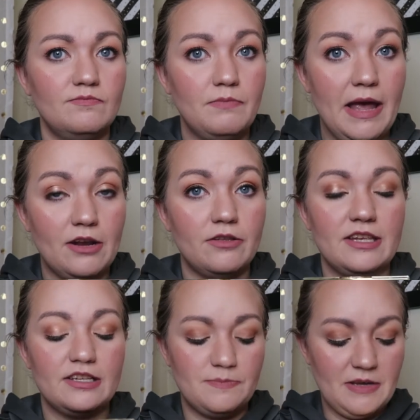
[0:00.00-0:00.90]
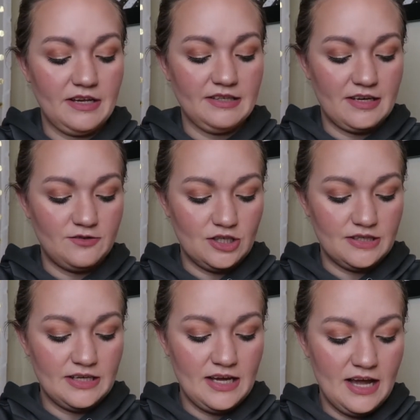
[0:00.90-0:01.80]
pan on this, because
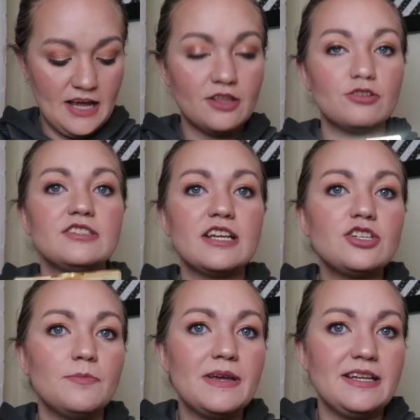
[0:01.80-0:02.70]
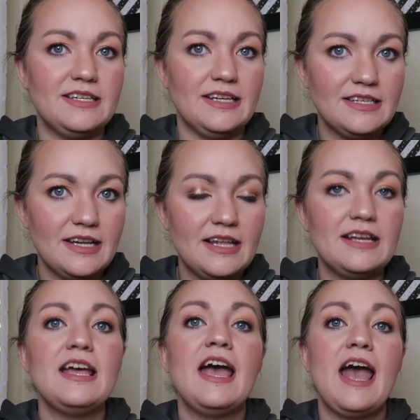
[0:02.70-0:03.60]
there's such a big dent in
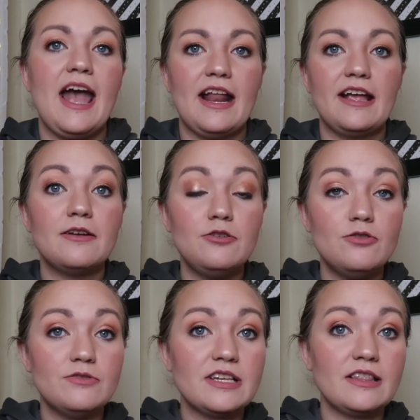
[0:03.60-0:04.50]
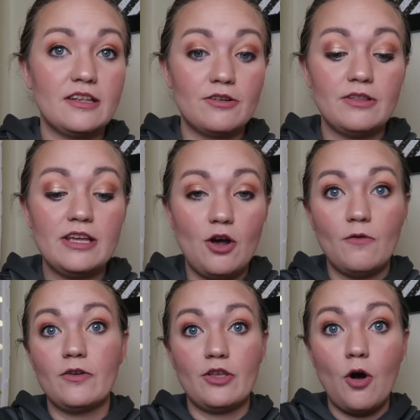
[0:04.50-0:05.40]
it, and I can use it literally
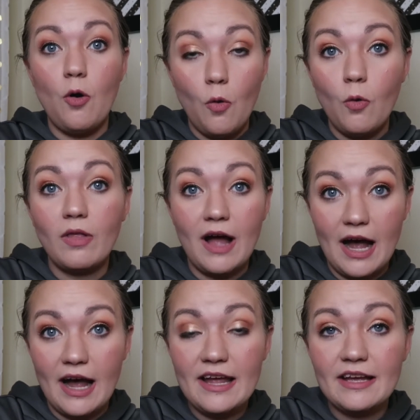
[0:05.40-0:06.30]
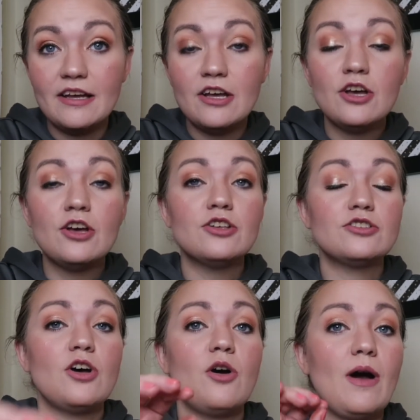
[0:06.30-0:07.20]
over the whole eye.
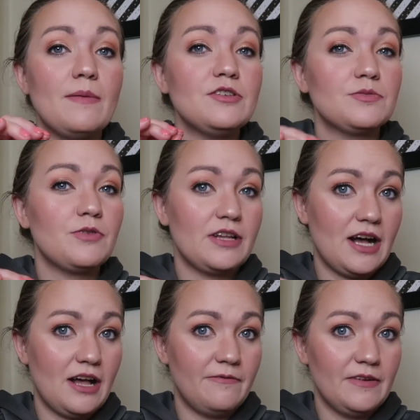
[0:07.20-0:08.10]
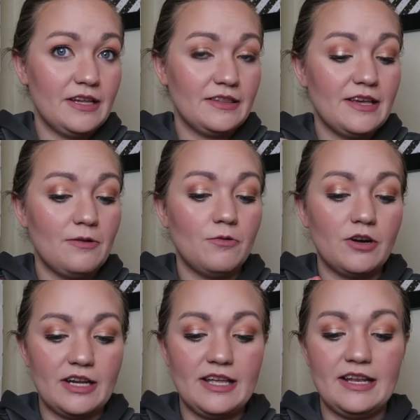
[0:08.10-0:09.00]
So I'm just pretty confident that we're
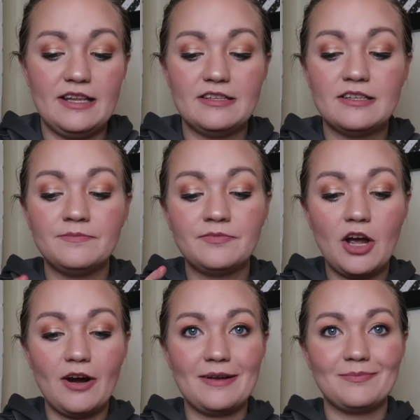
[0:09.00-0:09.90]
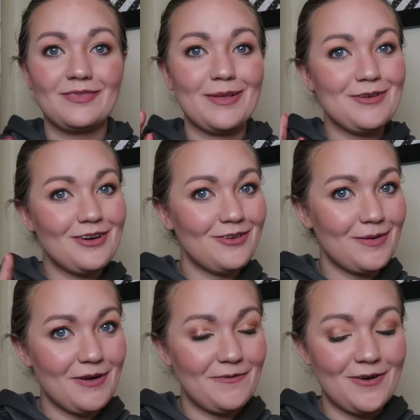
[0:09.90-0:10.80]
gonna hit it. All right, let me go
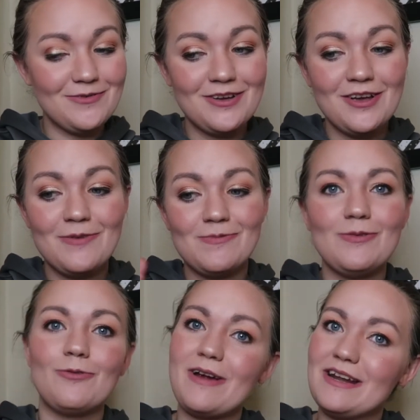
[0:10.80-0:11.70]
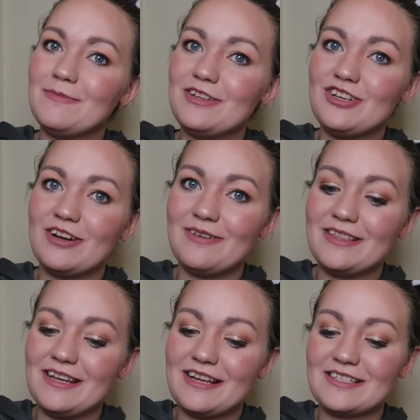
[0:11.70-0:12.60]
grab my phone. We will randomly generate
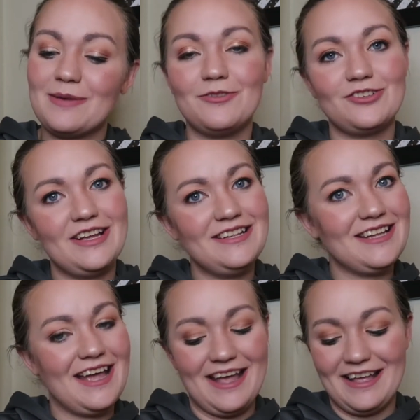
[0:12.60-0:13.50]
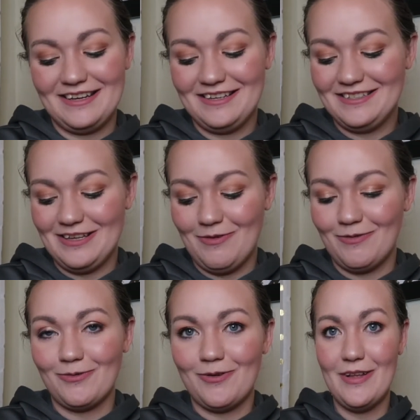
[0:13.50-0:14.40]
the next couple shades and see what
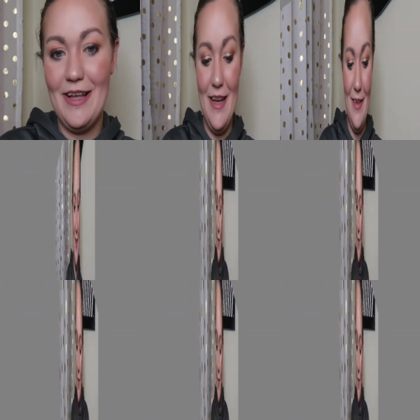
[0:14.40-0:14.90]
we're rolling in.